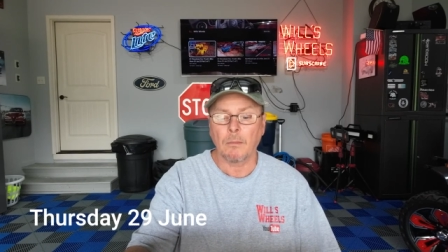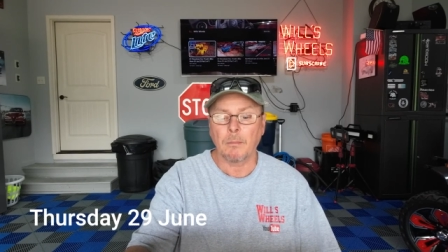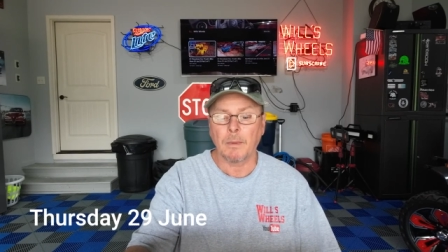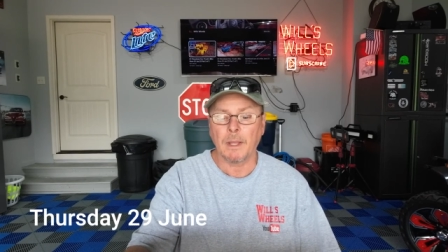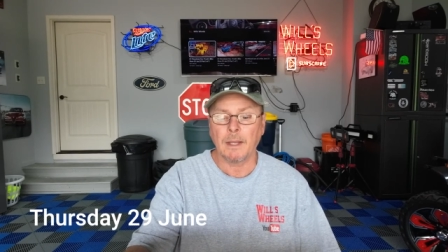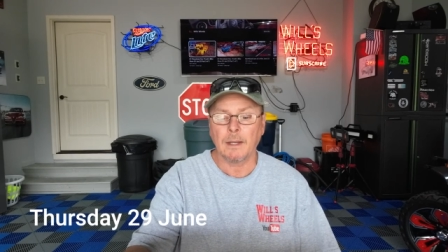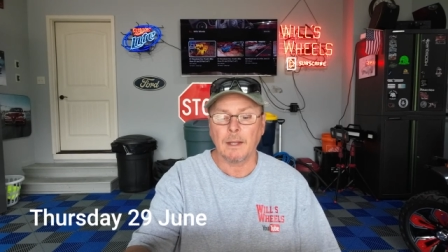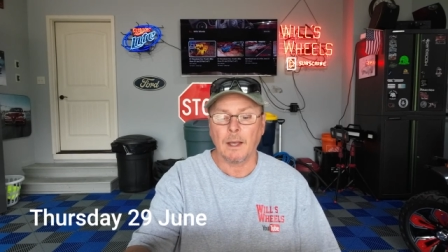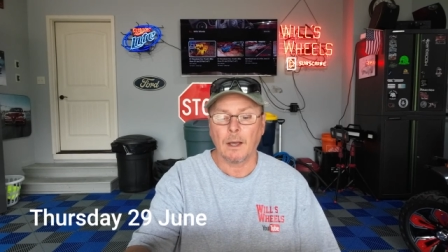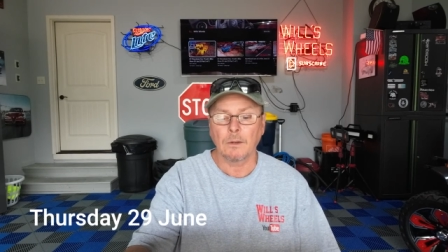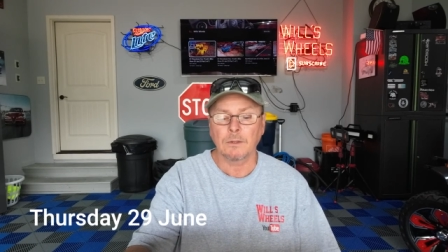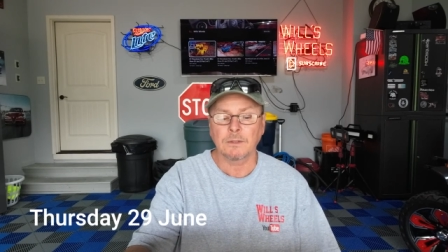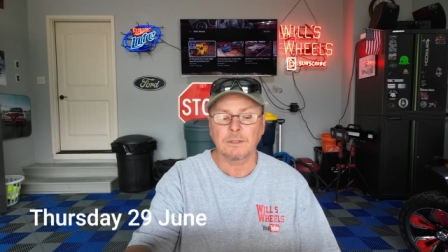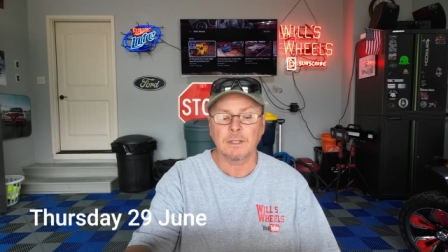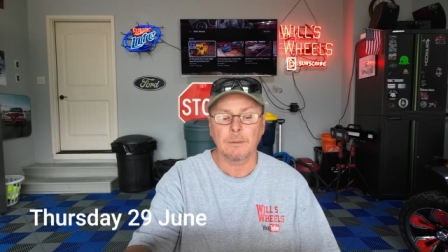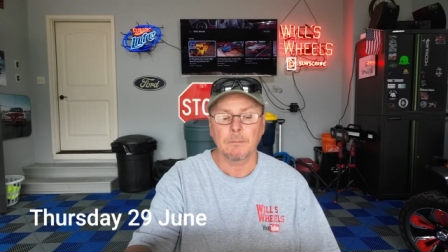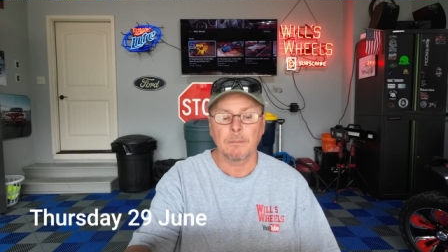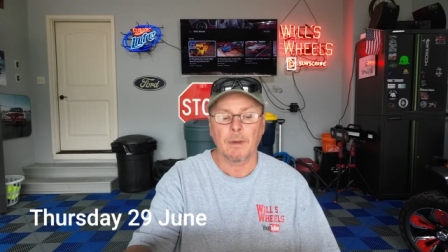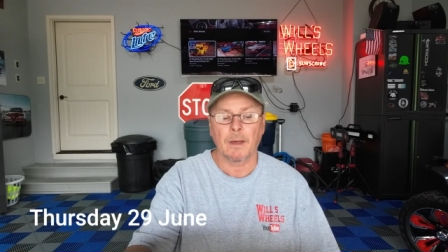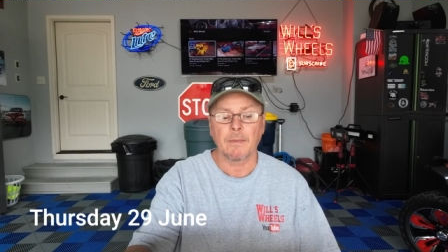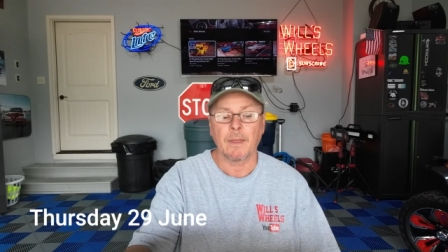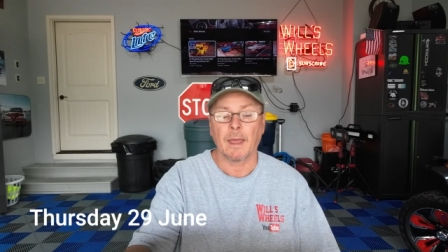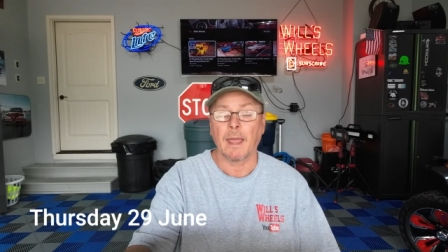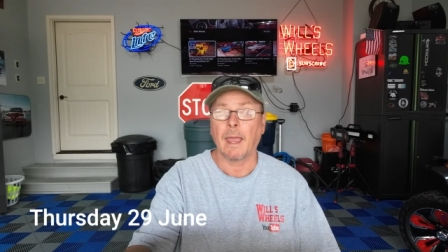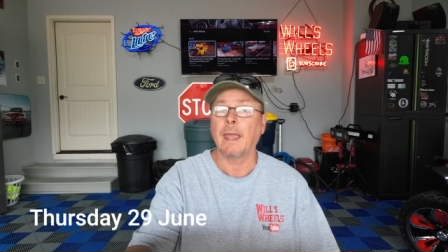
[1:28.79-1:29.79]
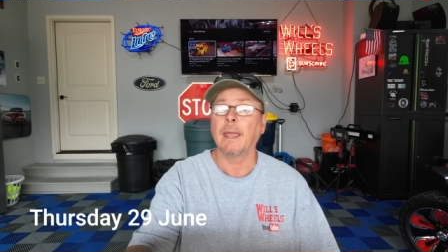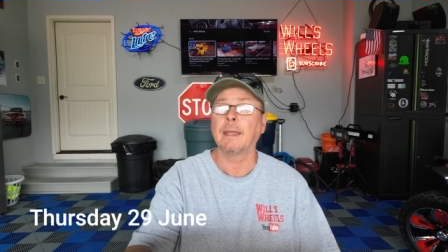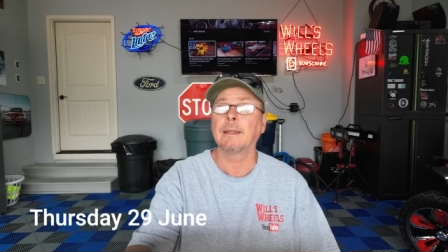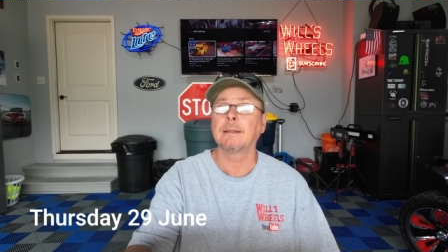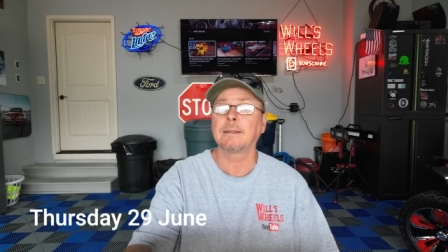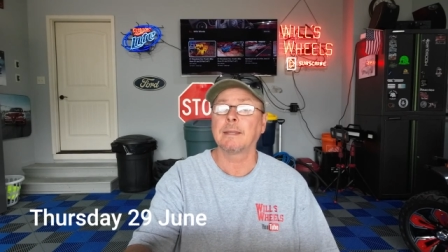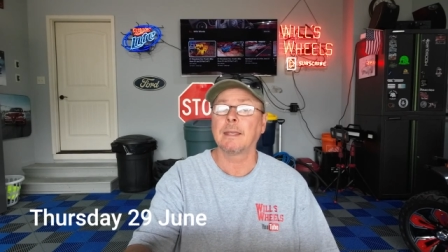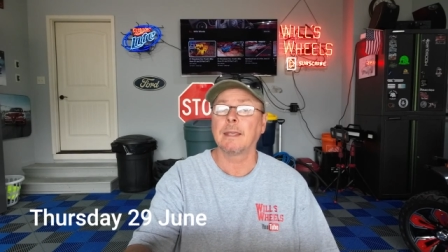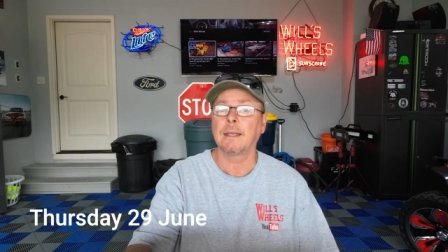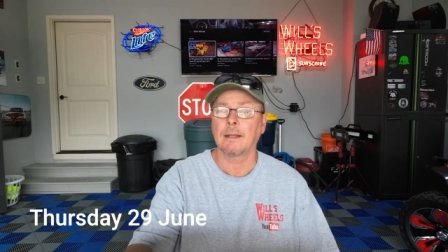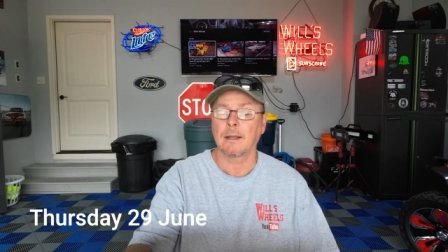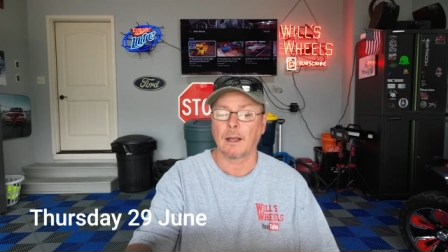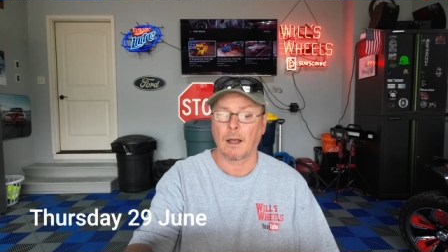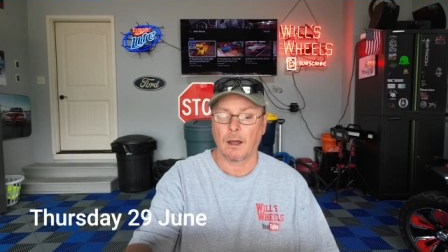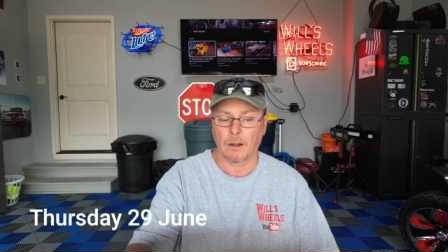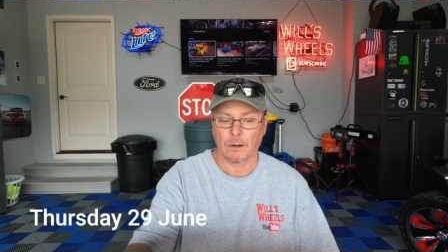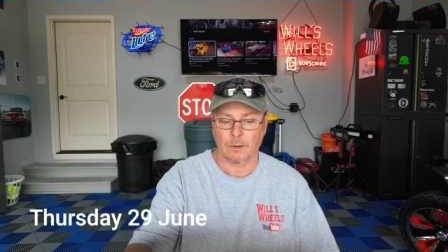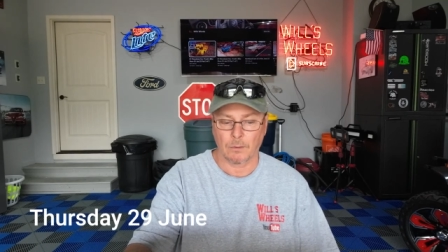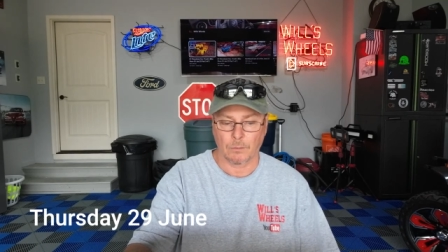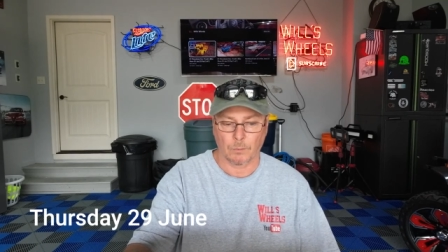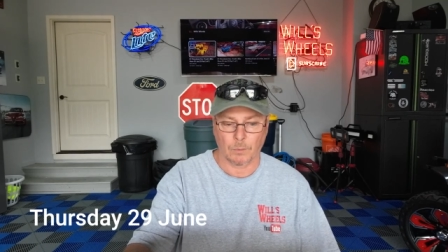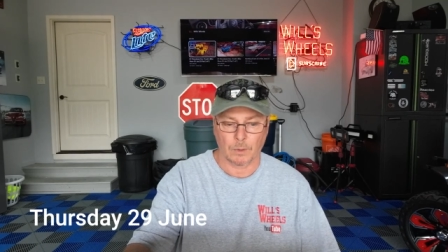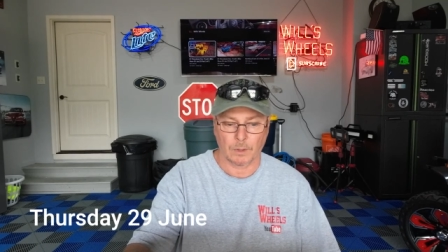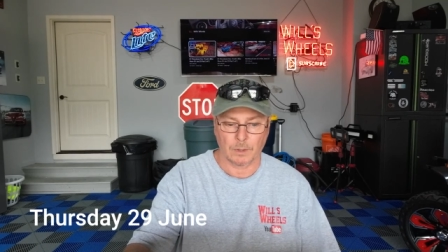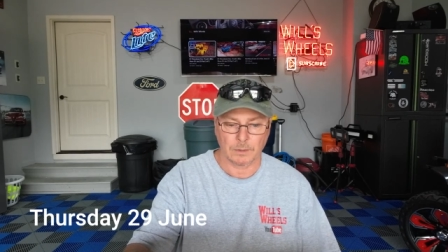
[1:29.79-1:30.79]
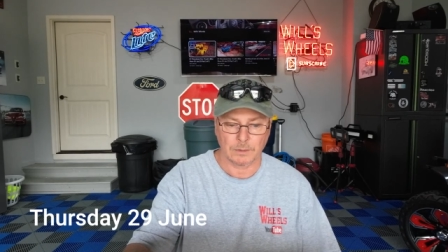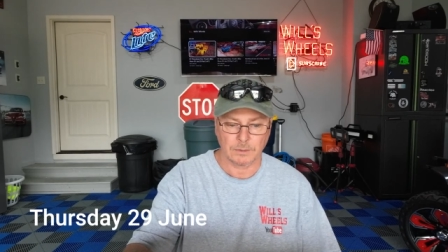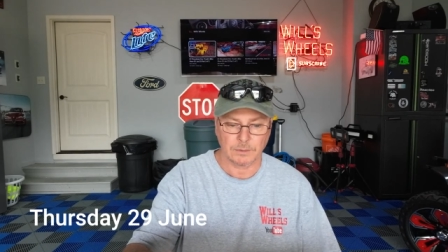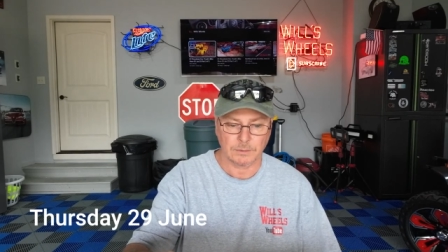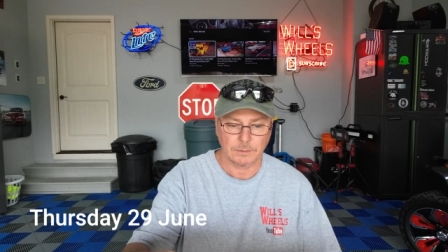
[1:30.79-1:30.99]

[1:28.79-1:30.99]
meet hosted by the Antique Auto Works.